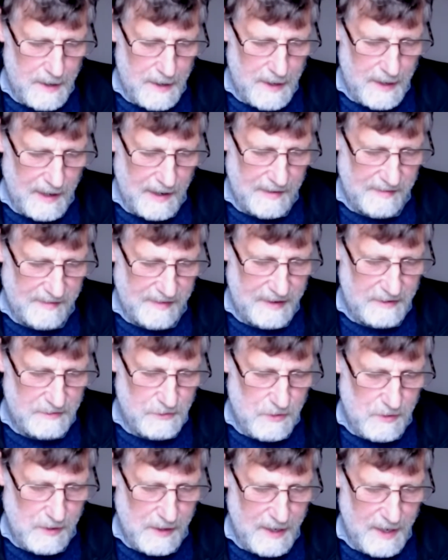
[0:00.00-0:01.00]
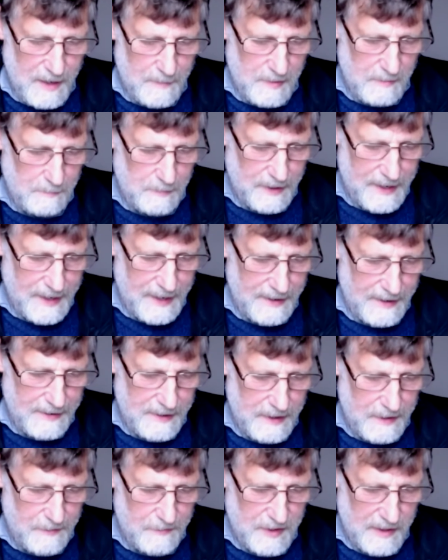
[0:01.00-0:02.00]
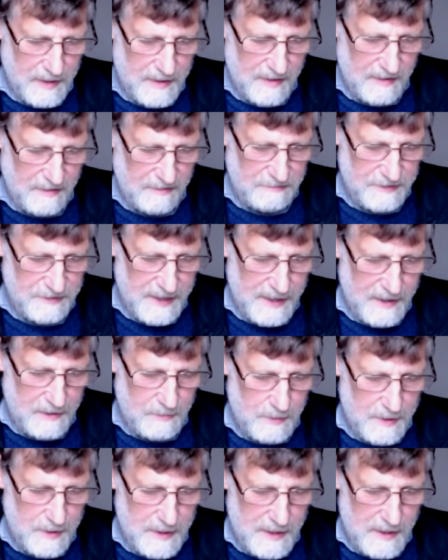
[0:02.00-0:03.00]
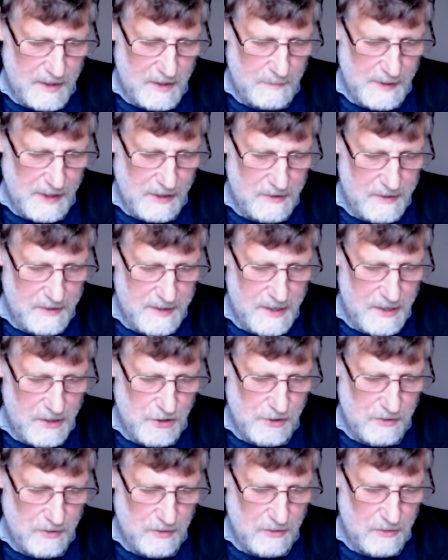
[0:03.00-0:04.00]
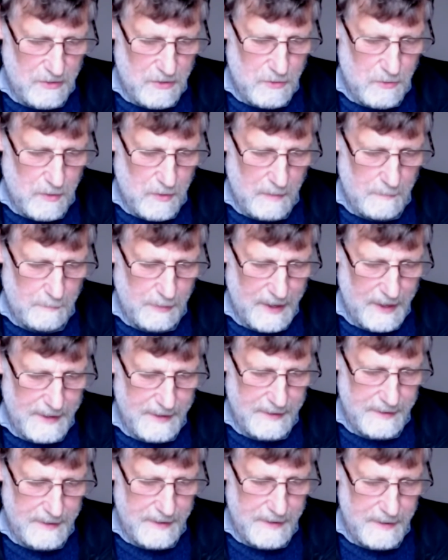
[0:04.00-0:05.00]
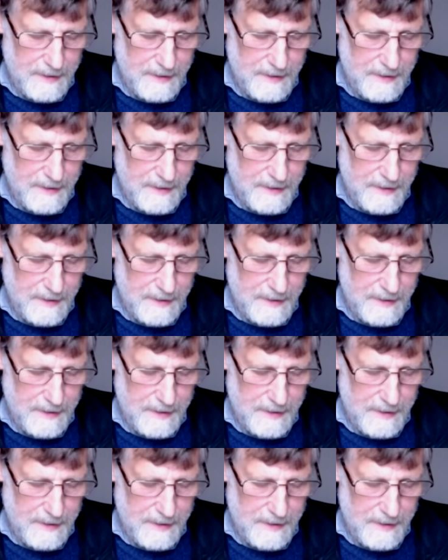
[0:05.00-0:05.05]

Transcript: a zero carbon plan delivered at this rate would need to be contingent on total buy-in,